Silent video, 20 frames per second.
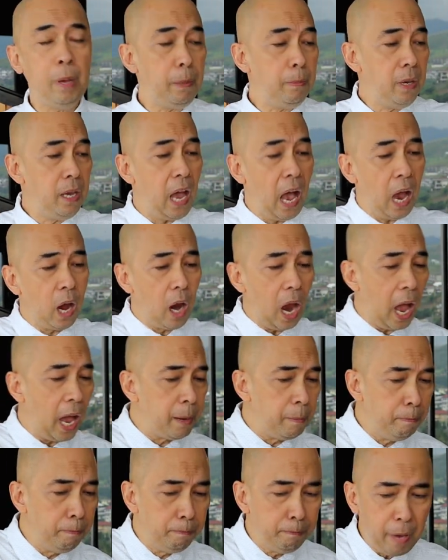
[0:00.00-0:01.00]
maybe
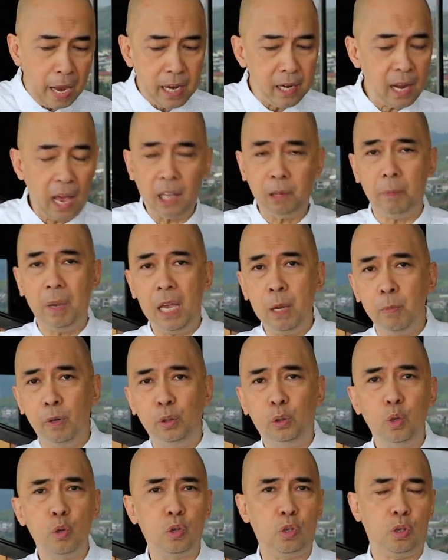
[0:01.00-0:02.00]
I may not be
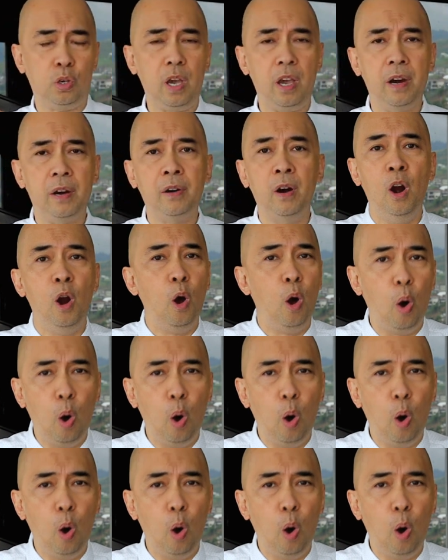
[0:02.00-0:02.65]
able to share